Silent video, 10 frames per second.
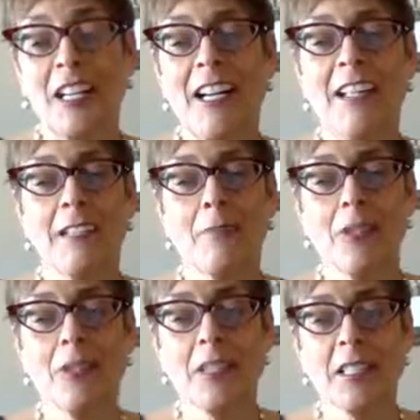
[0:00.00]
I am
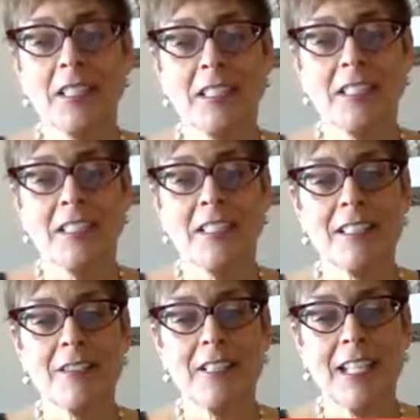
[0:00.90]
her assistant,
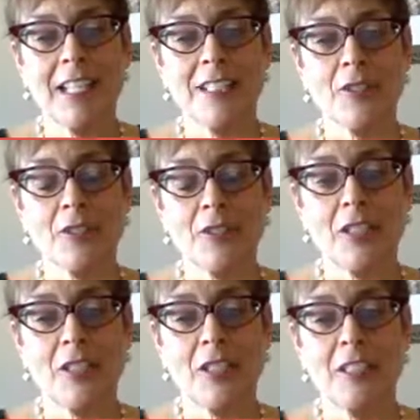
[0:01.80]
so I answer her
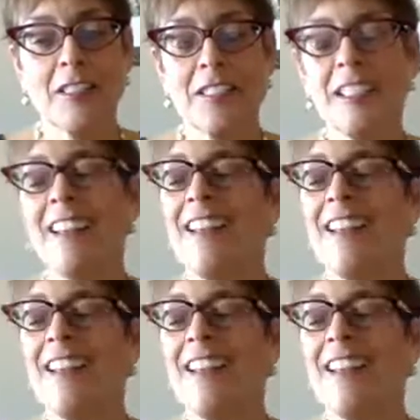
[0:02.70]
calls.